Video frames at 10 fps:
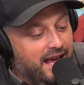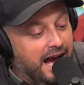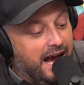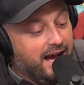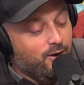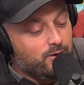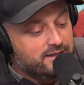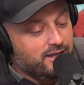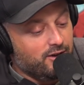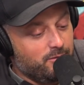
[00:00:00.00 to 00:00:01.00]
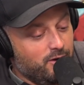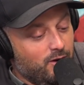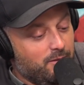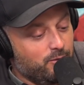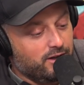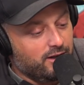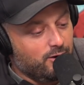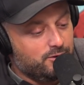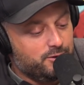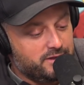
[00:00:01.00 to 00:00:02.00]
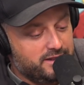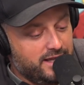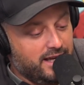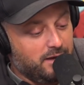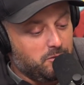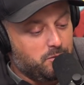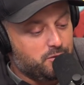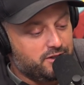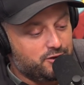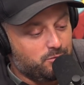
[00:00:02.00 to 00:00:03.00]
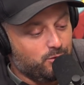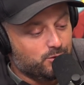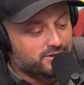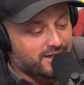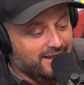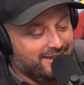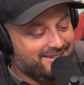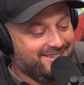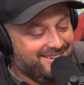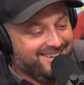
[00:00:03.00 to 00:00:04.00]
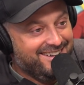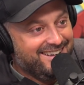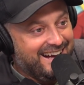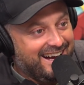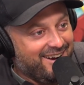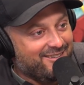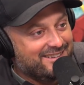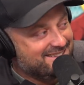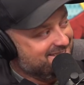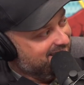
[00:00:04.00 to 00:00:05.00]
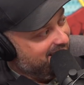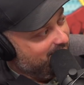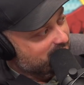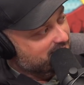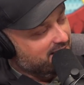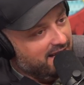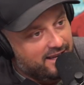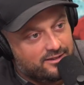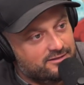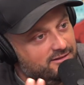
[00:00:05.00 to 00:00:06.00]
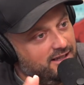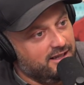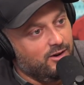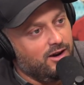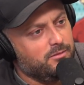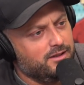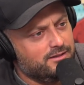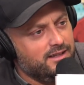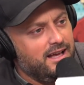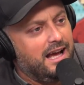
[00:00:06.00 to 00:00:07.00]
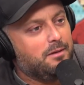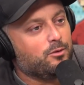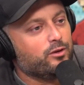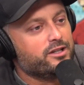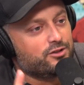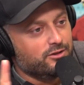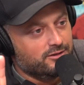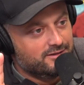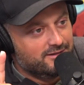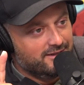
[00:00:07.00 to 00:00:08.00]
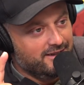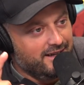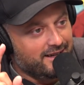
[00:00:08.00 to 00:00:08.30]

I always tell him though I'm going to go to his dad. I'm a Precision Pools guy. I always say I'm original. I